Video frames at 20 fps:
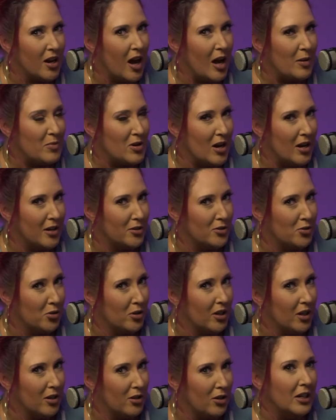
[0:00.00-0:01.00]
I'm not a
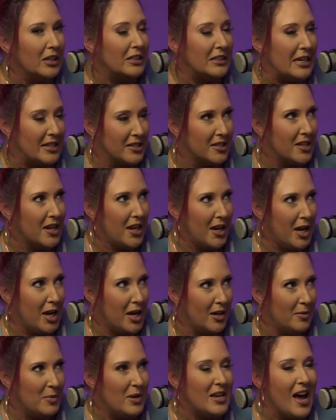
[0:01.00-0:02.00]
dork at all. Yes, I
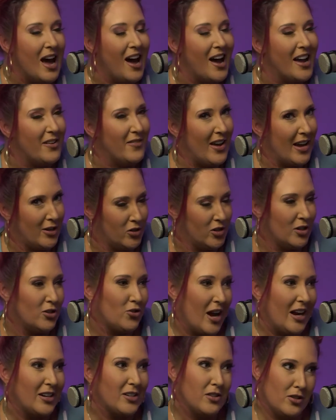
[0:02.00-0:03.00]
am. I have actually
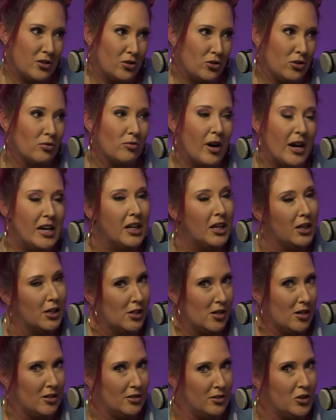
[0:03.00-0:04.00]
dragged this girl right
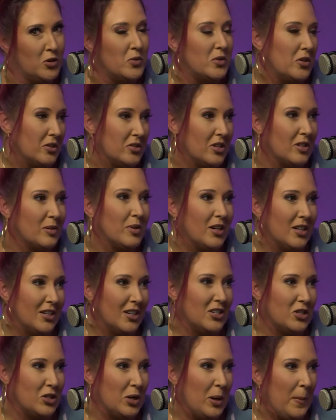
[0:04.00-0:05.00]
here to a New Kids on the Block concert.